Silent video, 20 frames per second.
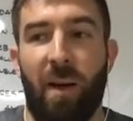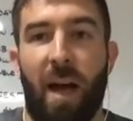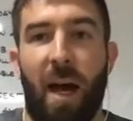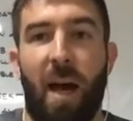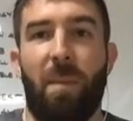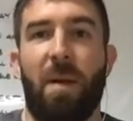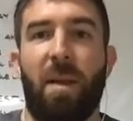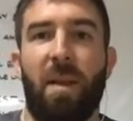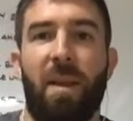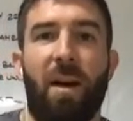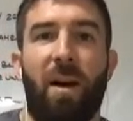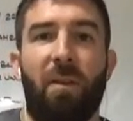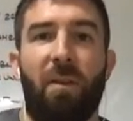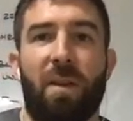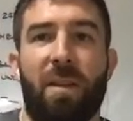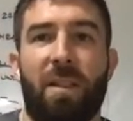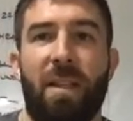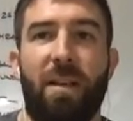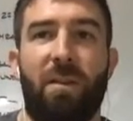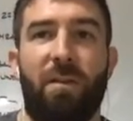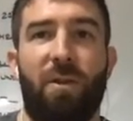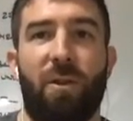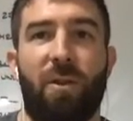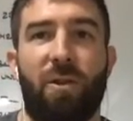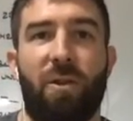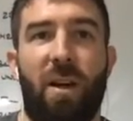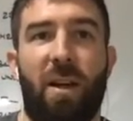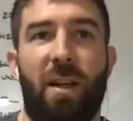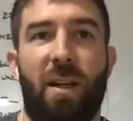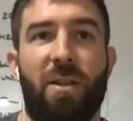I mean, obviously if you're
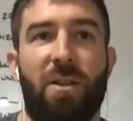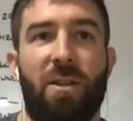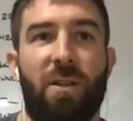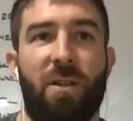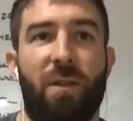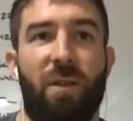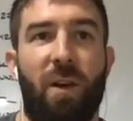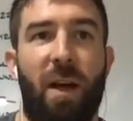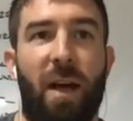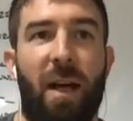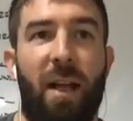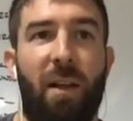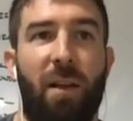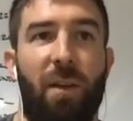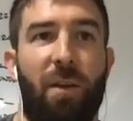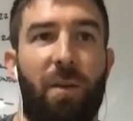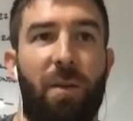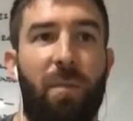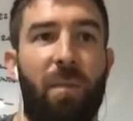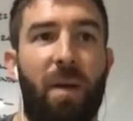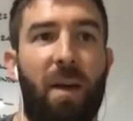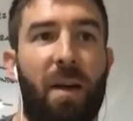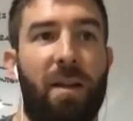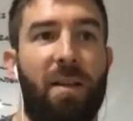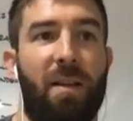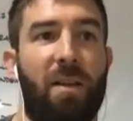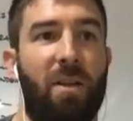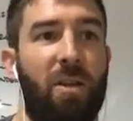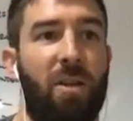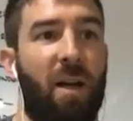training just for health
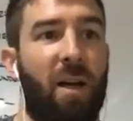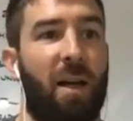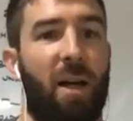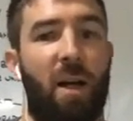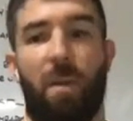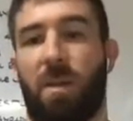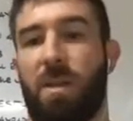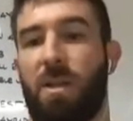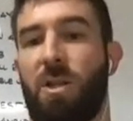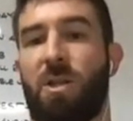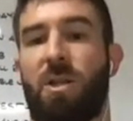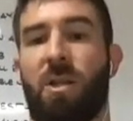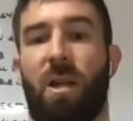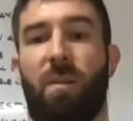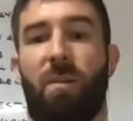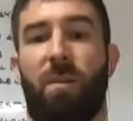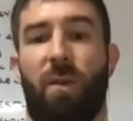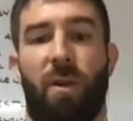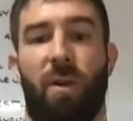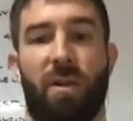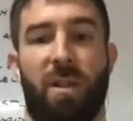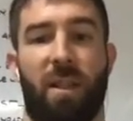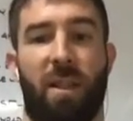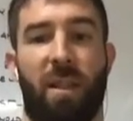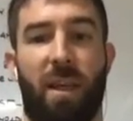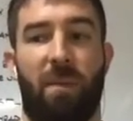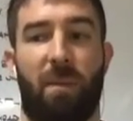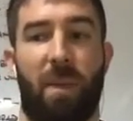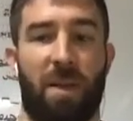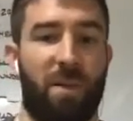and you like coming to the gym because
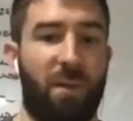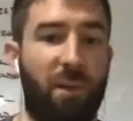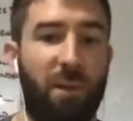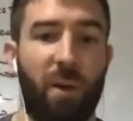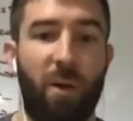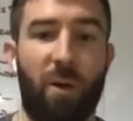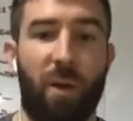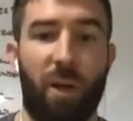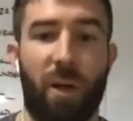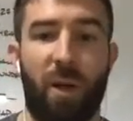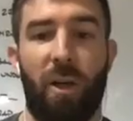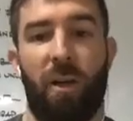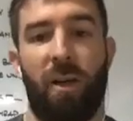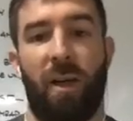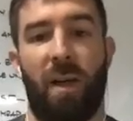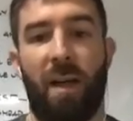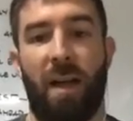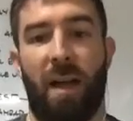it makes you feel good